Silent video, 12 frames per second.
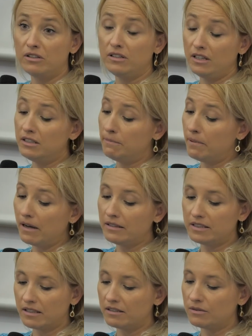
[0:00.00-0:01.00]
It
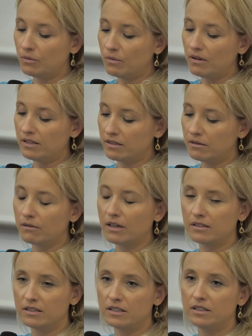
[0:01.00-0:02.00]
depends, and let's look
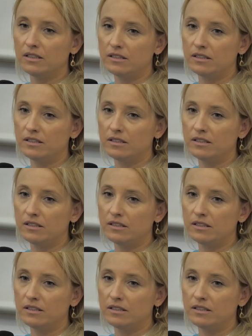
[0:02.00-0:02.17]
at the